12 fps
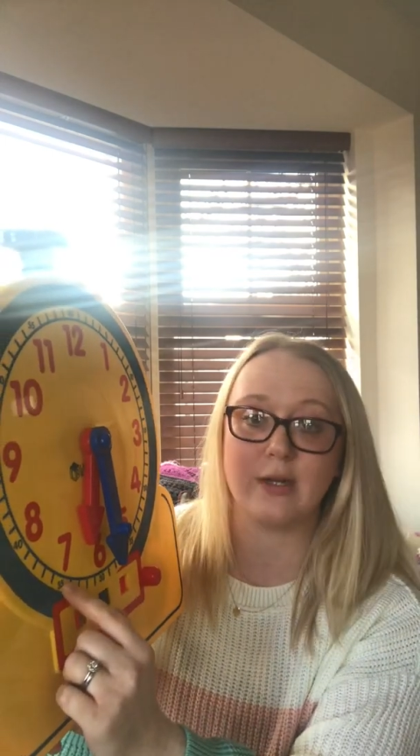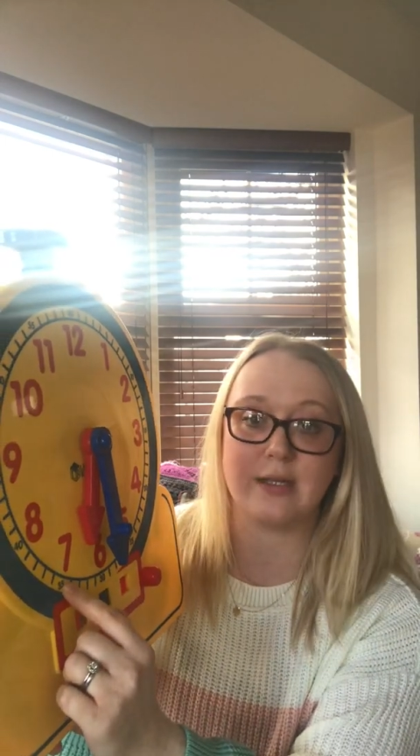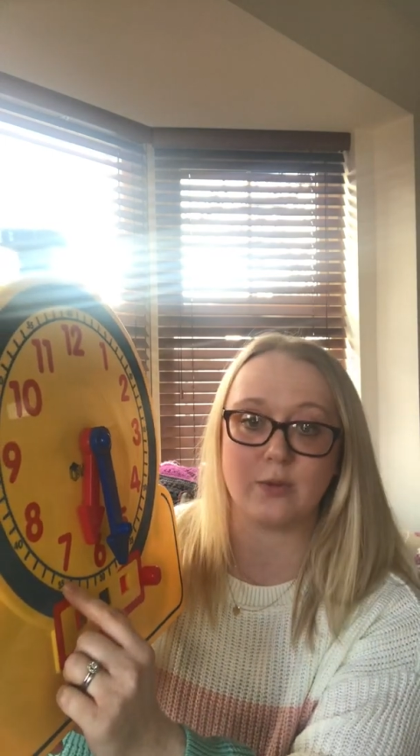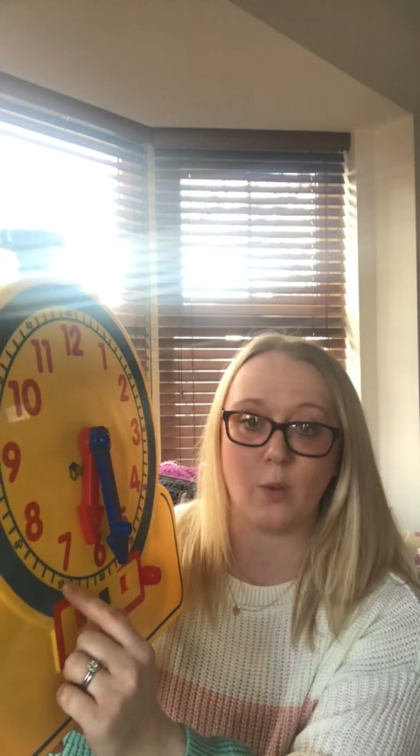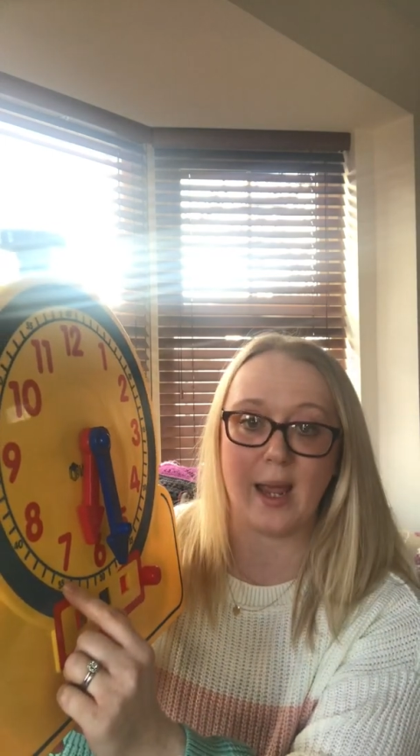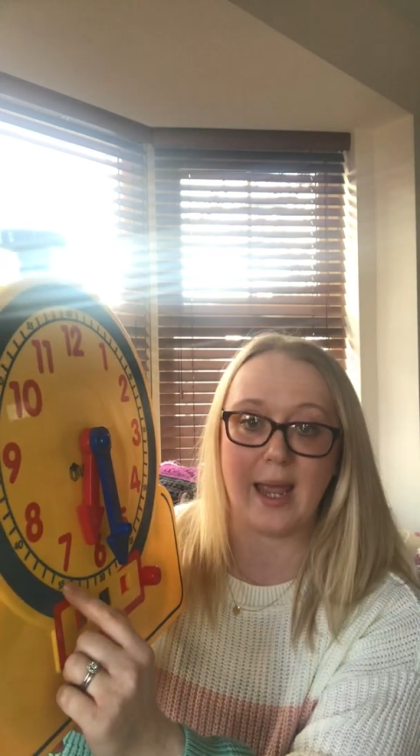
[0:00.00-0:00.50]

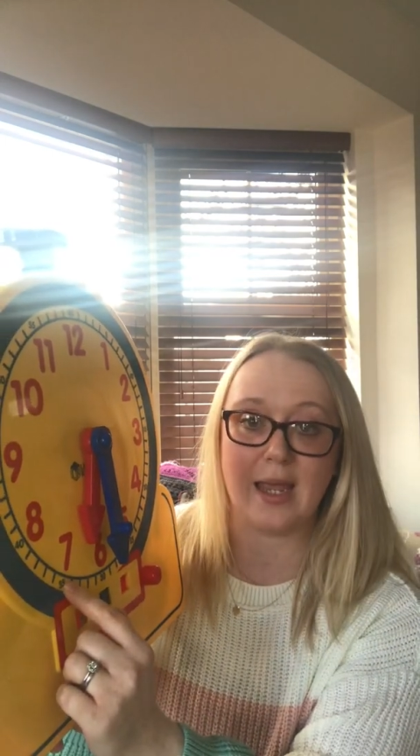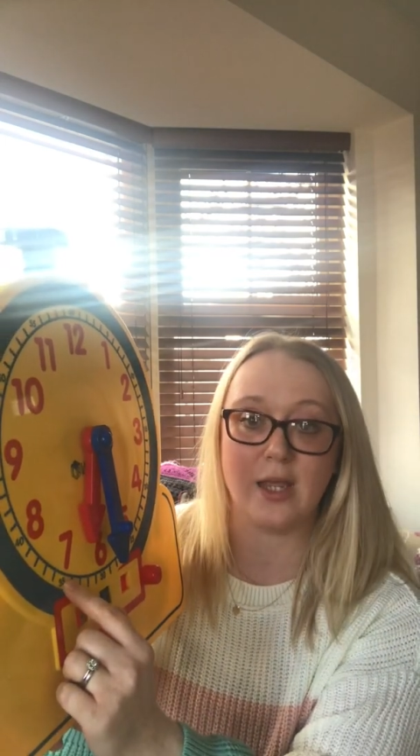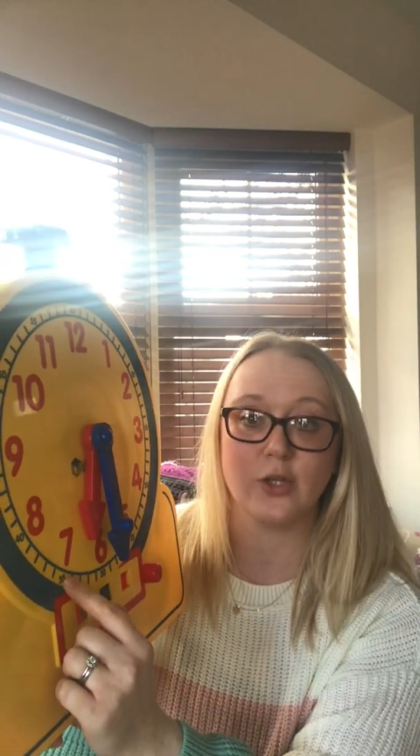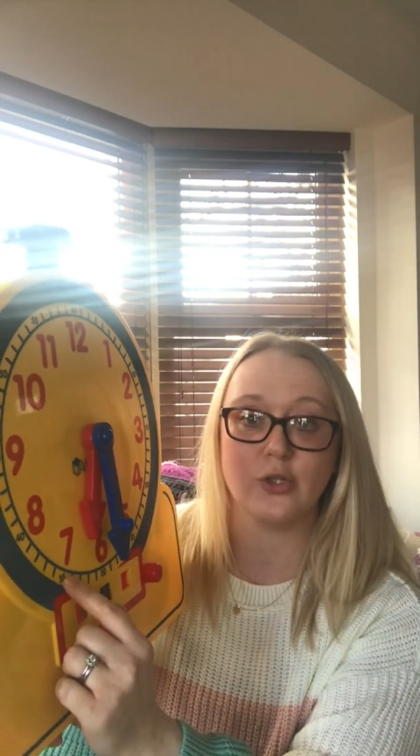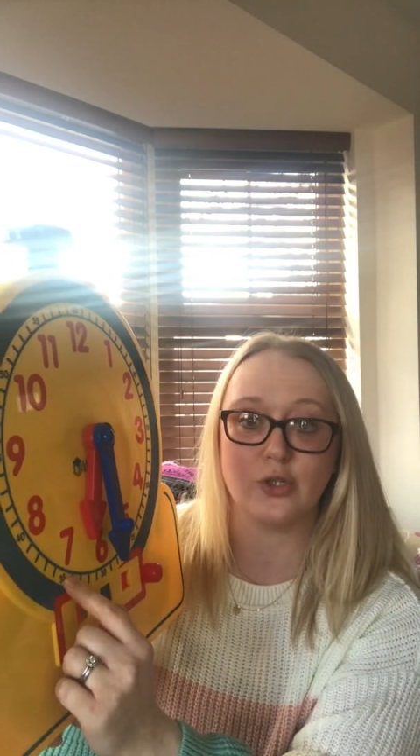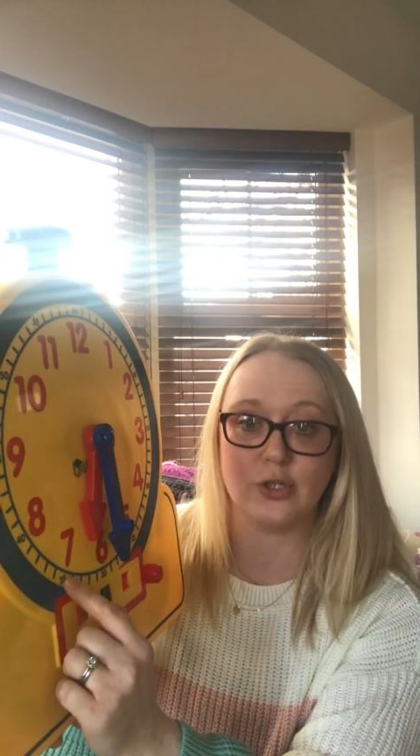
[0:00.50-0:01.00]
its way
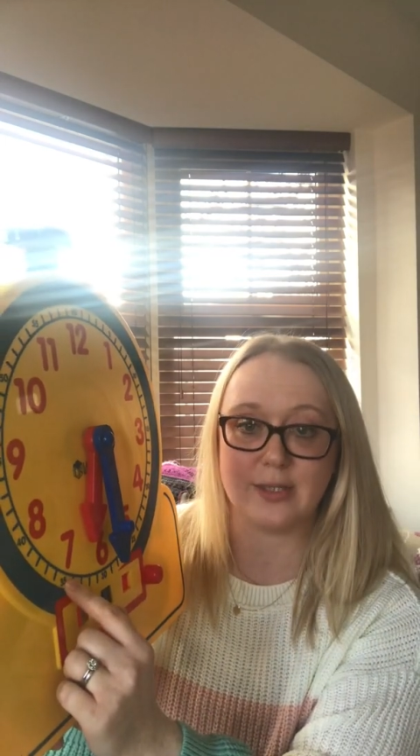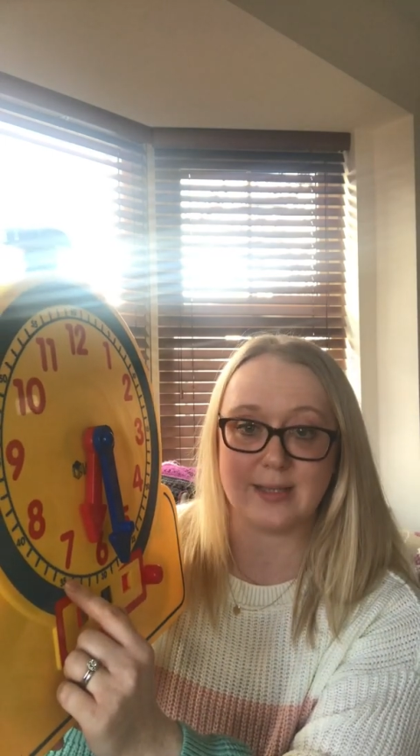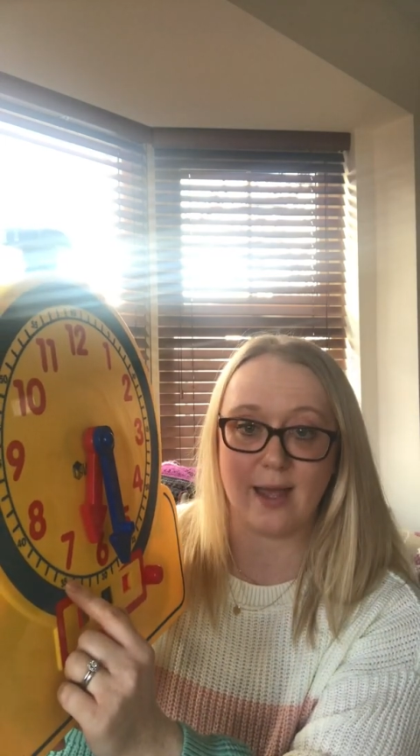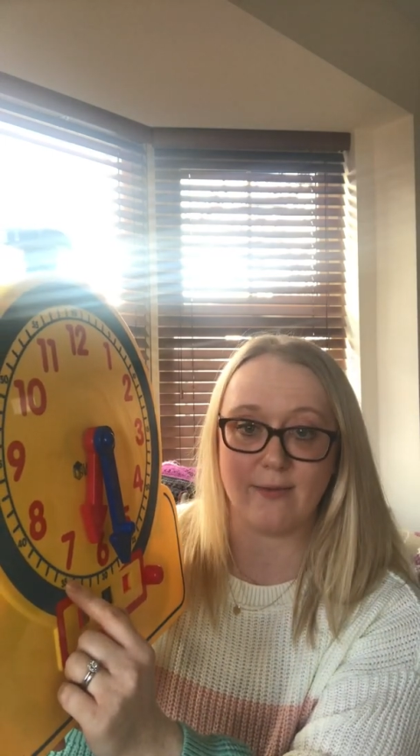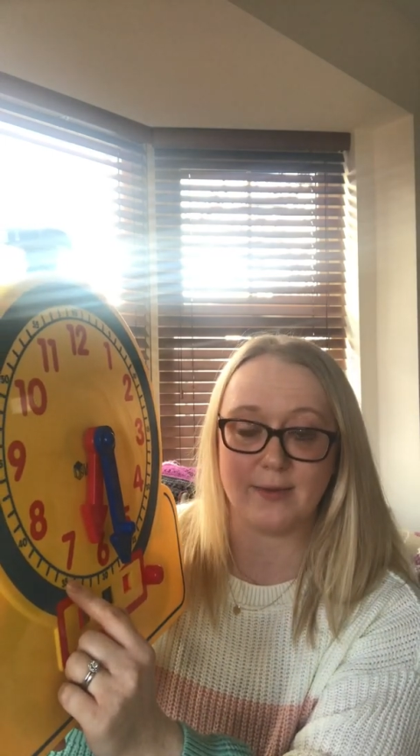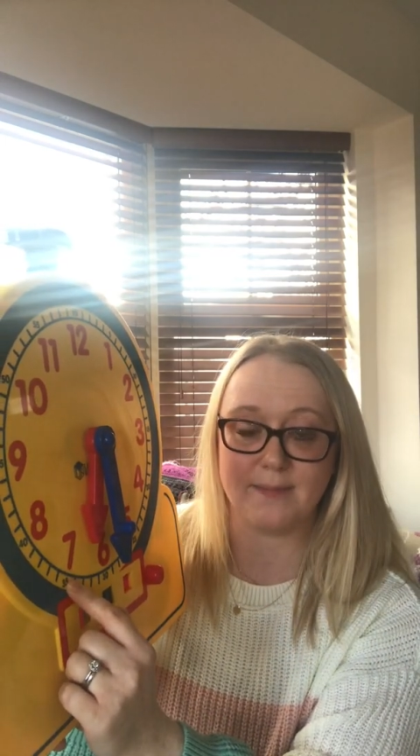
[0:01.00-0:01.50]
to
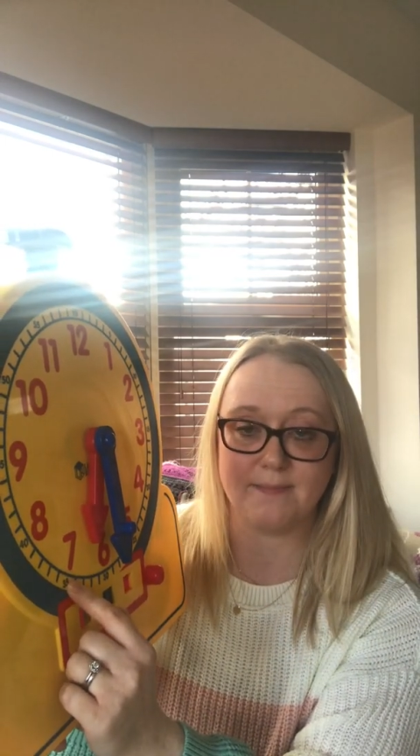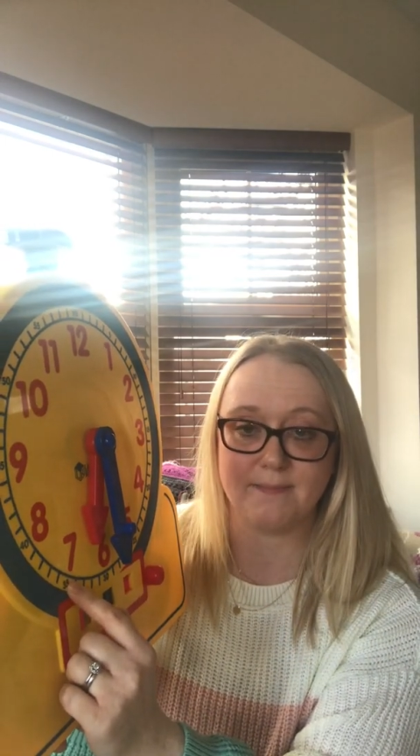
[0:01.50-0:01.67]
7.